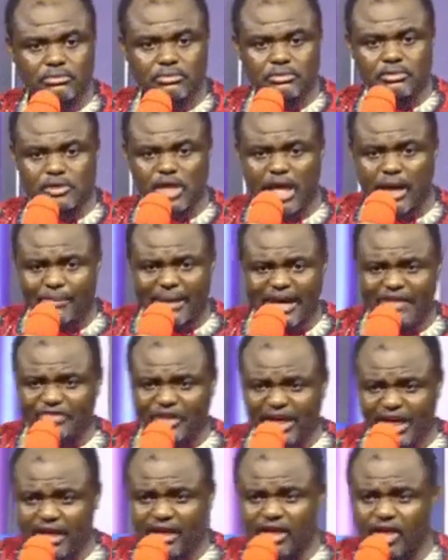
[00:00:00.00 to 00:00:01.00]
Number
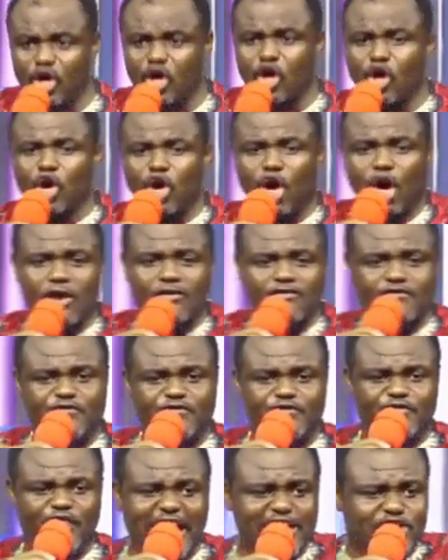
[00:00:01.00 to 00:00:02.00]
three,
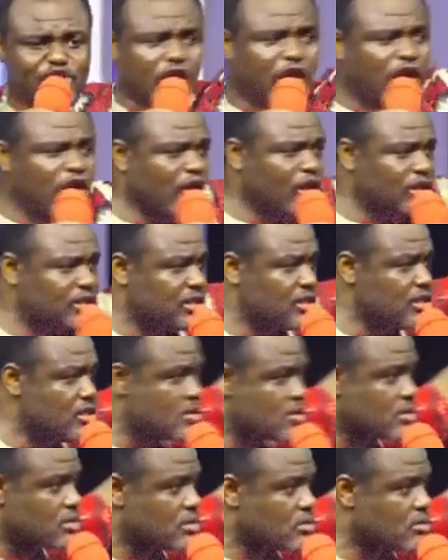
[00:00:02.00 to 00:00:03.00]
confess all your
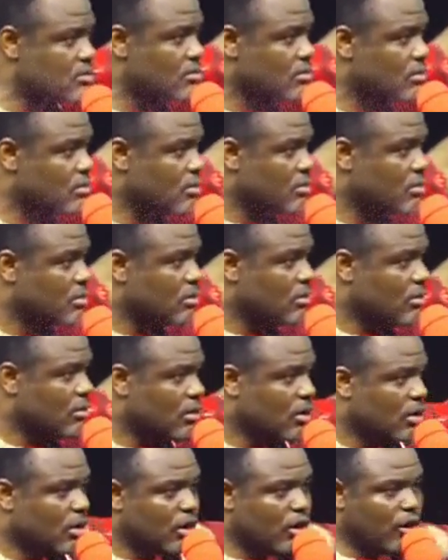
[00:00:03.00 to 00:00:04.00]
sins.
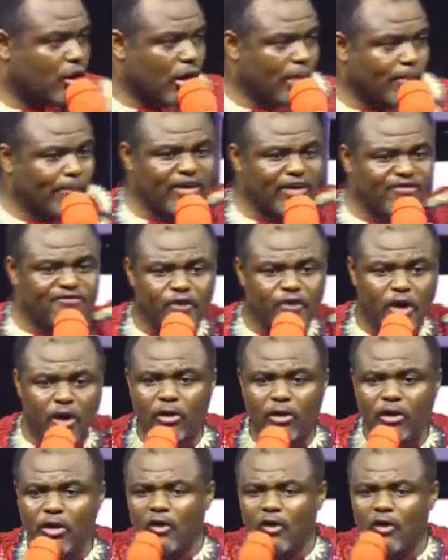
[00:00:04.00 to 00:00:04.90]
Number four,